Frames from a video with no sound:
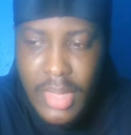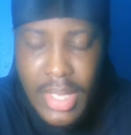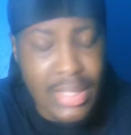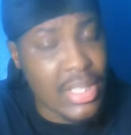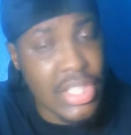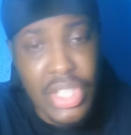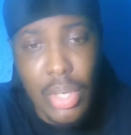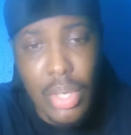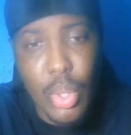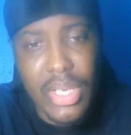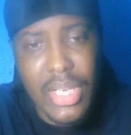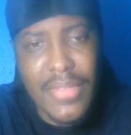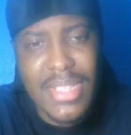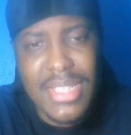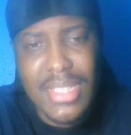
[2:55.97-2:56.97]
I think
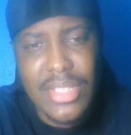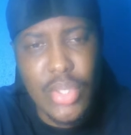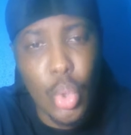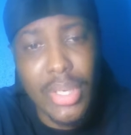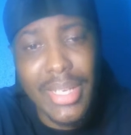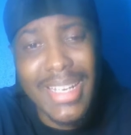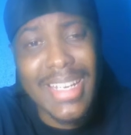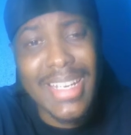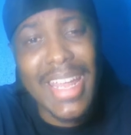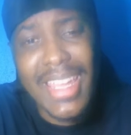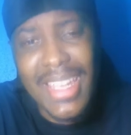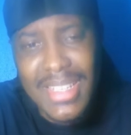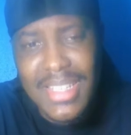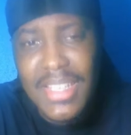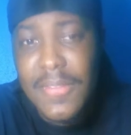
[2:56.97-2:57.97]
Shaquan Davis is the only
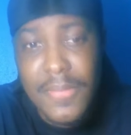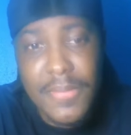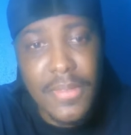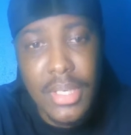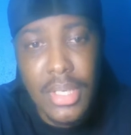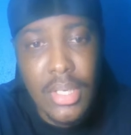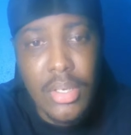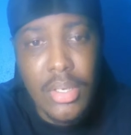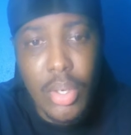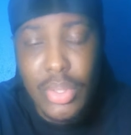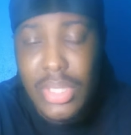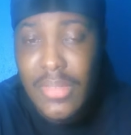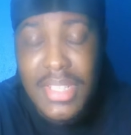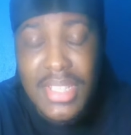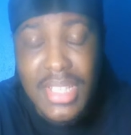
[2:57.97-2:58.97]
negative
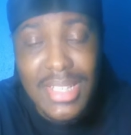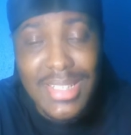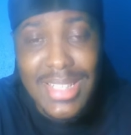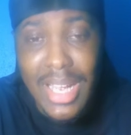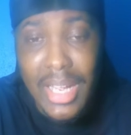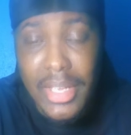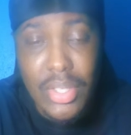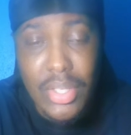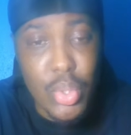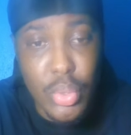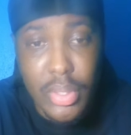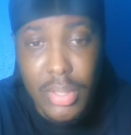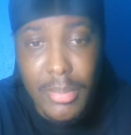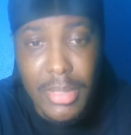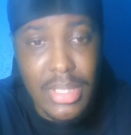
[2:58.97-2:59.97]
out of this entire
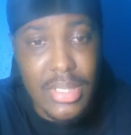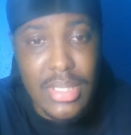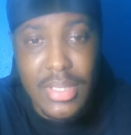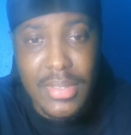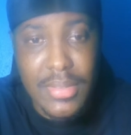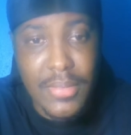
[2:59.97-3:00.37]
tournament